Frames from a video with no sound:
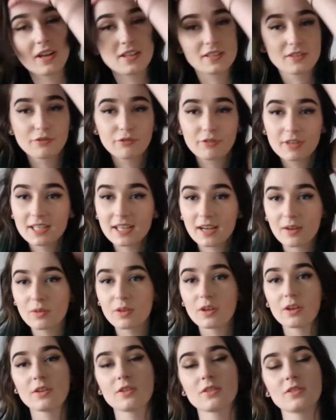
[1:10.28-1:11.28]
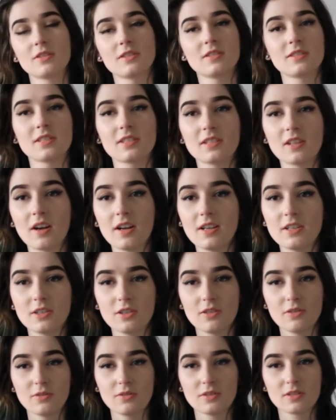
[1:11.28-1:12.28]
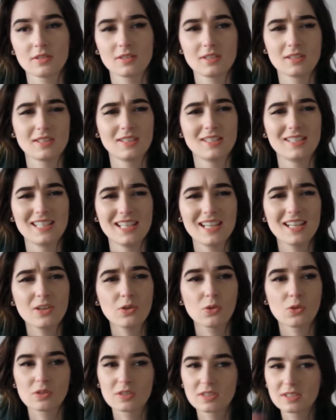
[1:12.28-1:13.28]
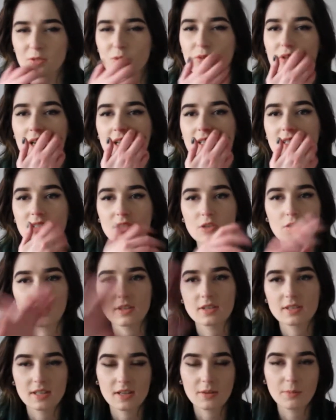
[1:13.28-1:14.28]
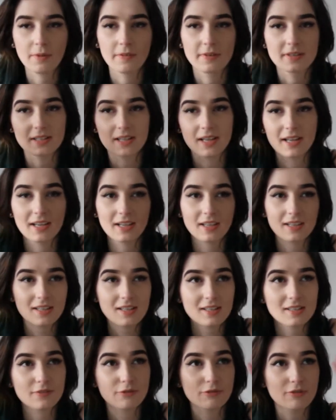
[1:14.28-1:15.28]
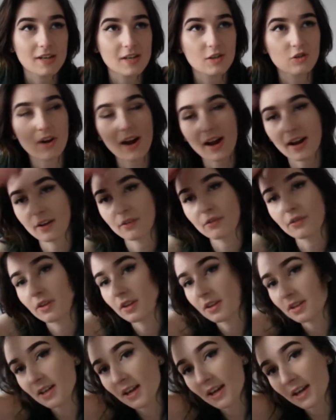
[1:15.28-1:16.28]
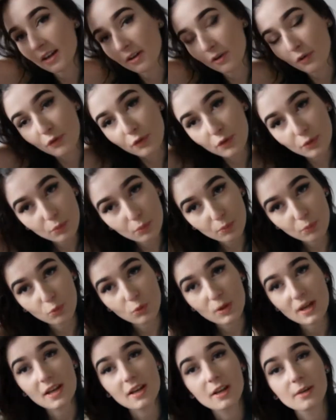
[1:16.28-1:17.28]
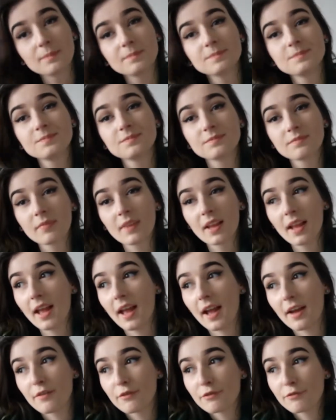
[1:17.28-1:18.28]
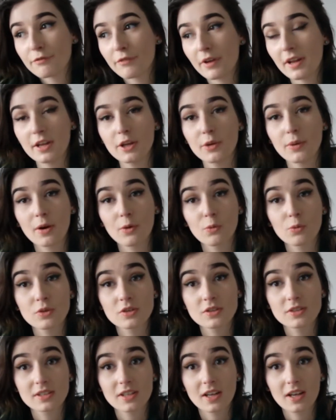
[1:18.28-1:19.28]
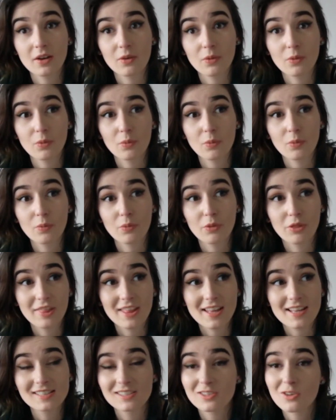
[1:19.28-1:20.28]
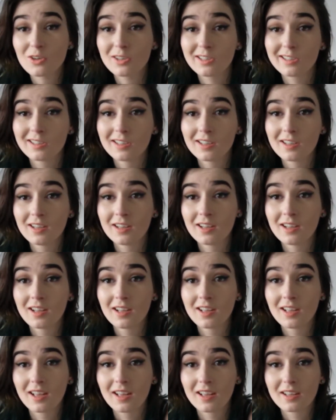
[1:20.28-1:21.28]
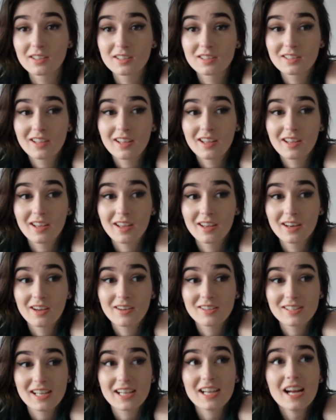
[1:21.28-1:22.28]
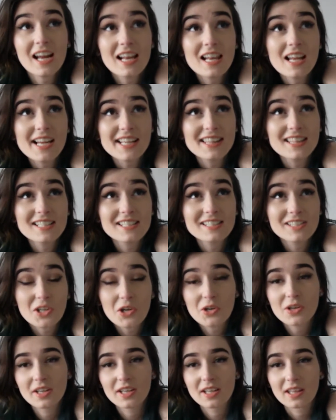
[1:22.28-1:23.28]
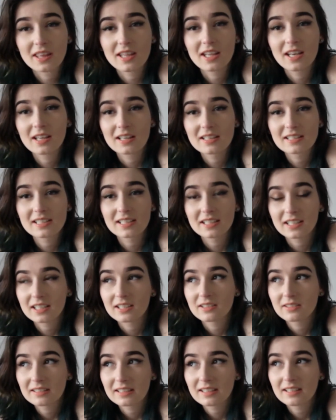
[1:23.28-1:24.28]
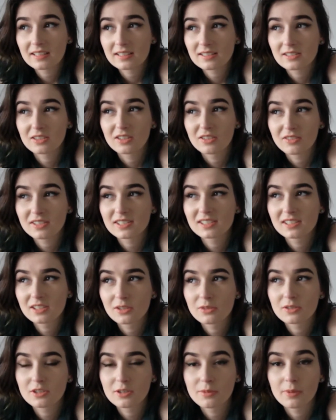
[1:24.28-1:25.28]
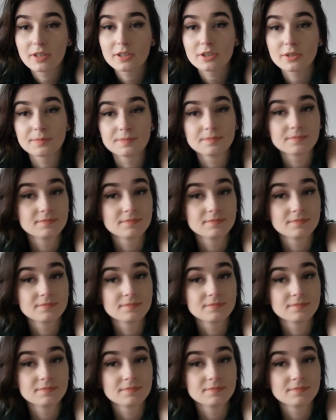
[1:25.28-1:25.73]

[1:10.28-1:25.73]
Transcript: as a free download because iTunes did or still does do this thing where it's like, here's a free track for the day or for the week. And Fake You Out was the song. And I was like, I like this song. And then I was like, I don't like this song, I've listened to it too much.